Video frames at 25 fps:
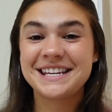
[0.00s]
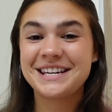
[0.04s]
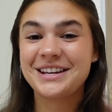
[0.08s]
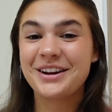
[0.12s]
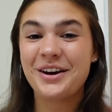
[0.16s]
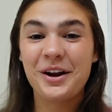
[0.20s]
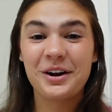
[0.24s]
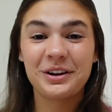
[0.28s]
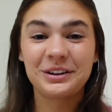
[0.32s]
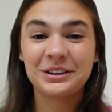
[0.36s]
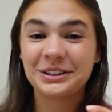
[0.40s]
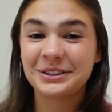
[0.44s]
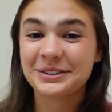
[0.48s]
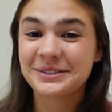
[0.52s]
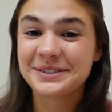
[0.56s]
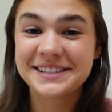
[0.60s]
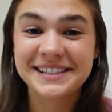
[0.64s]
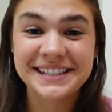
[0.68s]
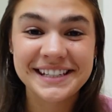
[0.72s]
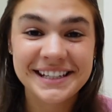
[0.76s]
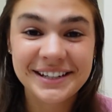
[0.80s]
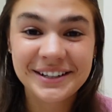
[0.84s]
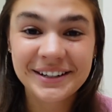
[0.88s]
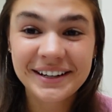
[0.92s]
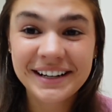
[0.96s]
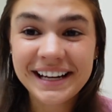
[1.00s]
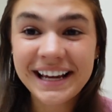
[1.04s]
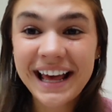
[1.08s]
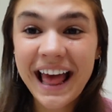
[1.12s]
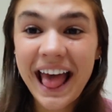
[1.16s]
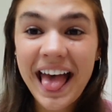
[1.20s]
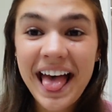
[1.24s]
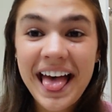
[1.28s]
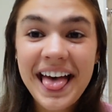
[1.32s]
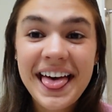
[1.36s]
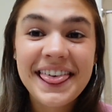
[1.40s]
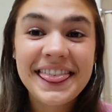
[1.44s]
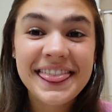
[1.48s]
in on a little secret
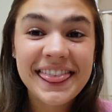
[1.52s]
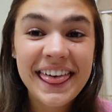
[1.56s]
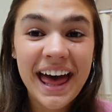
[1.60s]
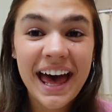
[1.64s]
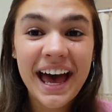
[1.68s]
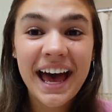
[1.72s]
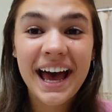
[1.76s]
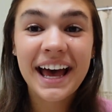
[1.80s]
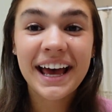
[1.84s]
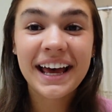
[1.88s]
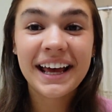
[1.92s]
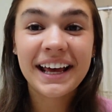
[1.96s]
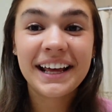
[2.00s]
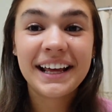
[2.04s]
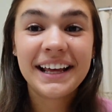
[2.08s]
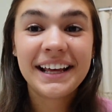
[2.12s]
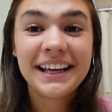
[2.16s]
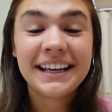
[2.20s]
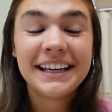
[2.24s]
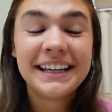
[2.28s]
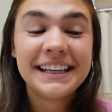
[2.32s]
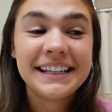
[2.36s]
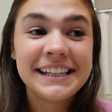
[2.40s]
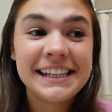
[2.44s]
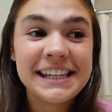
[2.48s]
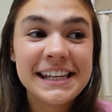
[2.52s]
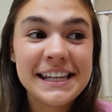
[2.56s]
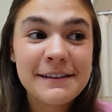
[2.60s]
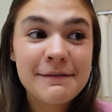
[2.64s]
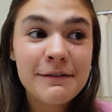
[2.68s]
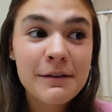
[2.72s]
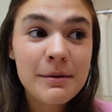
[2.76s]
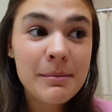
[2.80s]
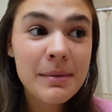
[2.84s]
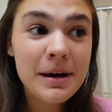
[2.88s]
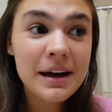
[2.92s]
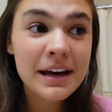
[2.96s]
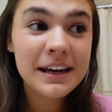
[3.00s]
that
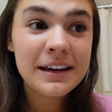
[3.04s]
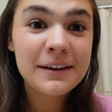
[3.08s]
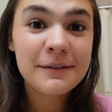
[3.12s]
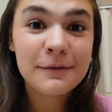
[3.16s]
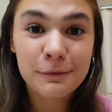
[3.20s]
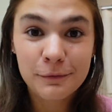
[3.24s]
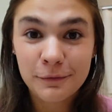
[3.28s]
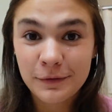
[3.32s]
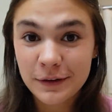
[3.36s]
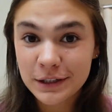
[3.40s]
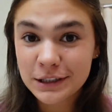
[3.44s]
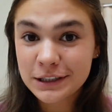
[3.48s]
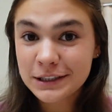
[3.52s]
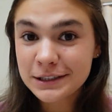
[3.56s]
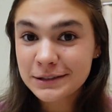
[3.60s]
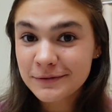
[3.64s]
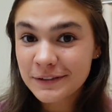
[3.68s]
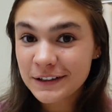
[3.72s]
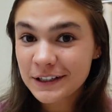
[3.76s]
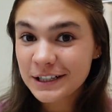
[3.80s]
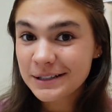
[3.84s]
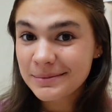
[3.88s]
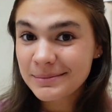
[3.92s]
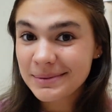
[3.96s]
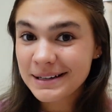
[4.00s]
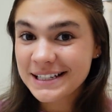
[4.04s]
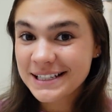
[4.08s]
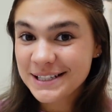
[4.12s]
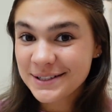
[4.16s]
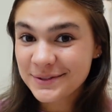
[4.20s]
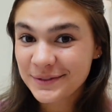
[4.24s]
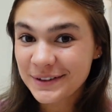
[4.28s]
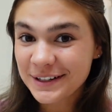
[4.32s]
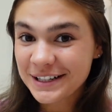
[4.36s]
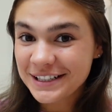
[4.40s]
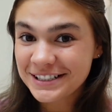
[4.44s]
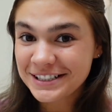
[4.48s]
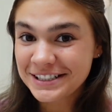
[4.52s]
even my very, very best
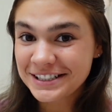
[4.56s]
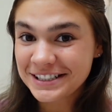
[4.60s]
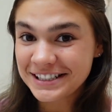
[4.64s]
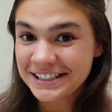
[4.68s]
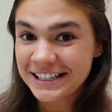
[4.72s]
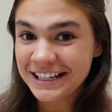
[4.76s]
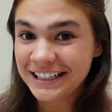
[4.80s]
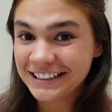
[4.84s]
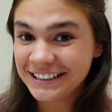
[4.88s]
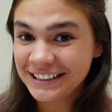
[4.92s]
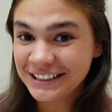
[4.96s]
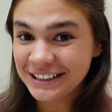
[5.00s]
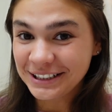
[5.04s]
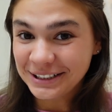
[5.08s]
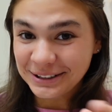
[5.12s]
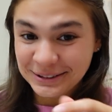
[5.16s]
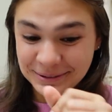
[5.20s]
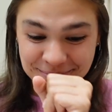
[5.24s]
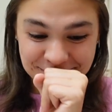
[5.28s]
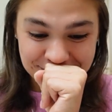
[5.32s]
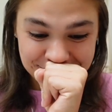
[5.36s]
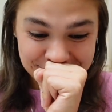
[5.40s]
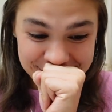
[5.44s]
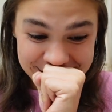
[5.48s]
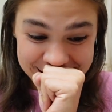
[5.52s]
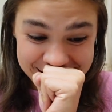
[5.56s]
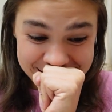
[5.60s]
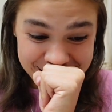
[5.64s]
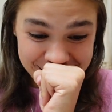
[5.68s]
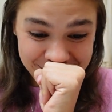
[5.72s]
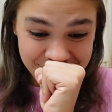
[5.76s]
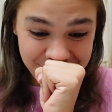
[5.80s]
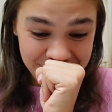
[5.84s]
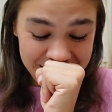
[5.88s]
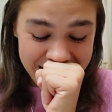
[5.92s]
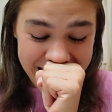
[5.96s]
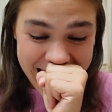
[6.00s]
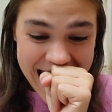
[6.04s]
friend does not know.
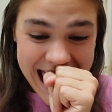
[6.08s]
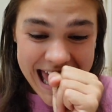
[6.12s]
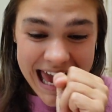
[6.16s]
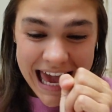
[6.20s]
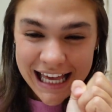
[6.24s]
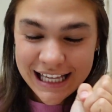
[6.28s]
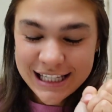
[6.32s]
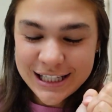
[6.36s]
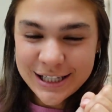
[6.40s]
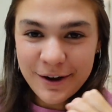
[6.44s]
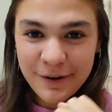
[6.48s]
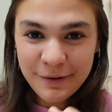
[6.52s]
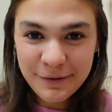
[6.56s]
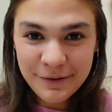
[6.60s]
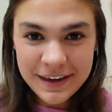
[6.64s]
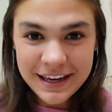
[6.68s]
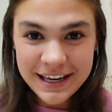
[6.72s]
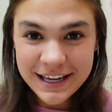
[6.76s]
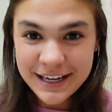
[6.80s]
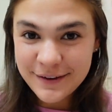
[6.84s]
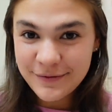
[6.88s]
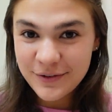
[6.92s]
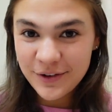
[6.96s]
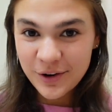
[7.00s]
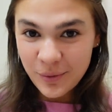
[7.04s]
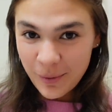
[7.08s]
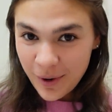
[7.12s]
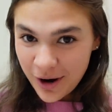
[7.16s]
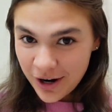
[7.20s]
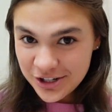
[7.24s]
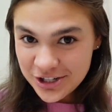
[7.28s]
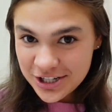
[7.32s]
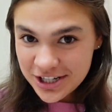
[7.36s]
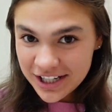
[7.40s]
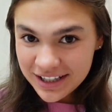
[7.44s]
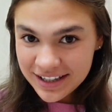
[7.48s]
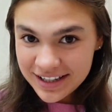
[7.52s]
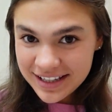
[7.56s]
So, Sophia, if you're
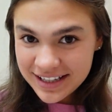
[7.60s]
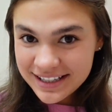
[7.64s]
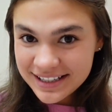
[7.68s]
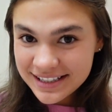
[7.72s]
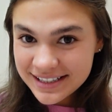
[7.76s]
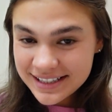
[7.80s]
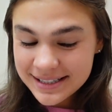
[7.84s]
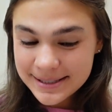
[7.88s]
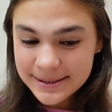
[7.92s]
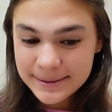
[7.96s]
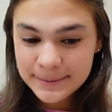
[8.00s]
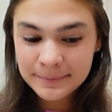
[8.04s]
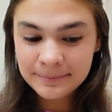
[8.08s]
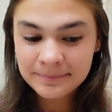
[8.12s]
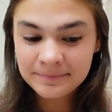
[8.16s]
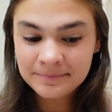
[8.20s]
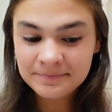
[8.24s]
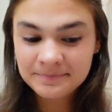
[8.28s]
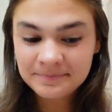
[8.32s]
watching this,